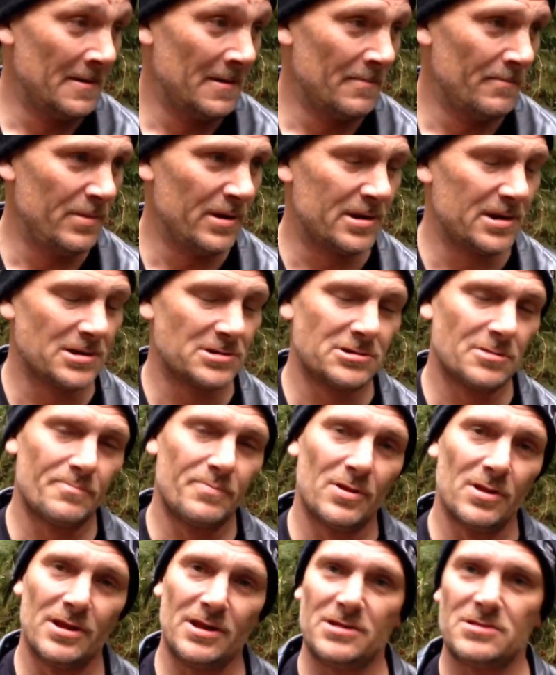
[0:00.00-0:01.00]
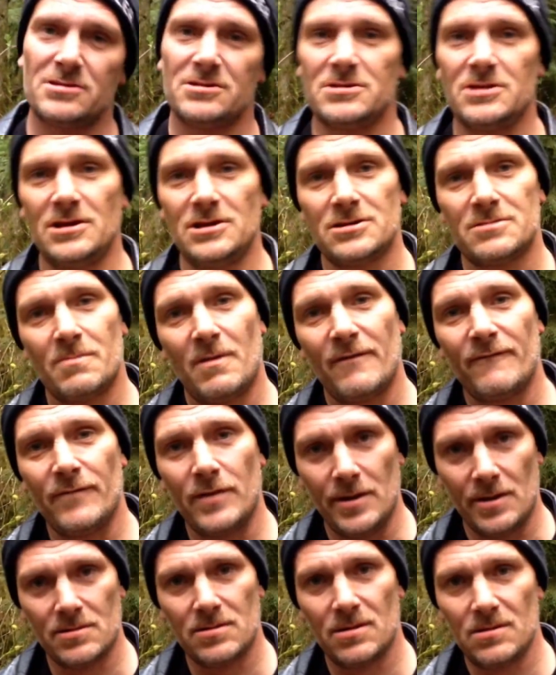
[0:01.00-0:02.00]
because the police seized my
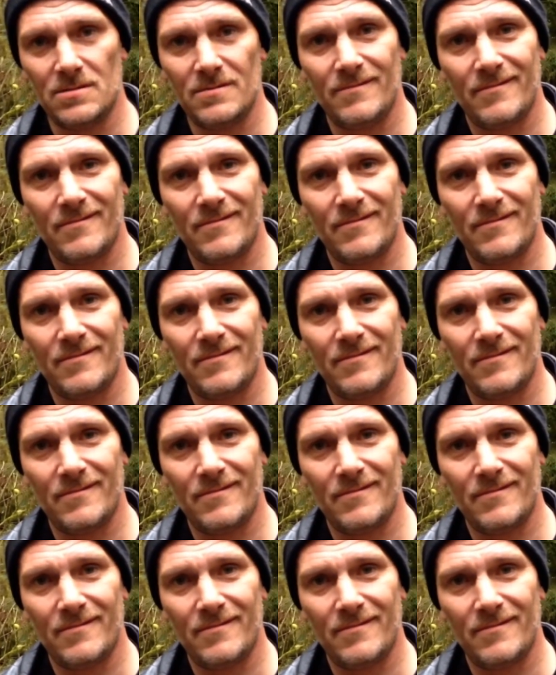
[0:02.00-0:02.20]
vehicle.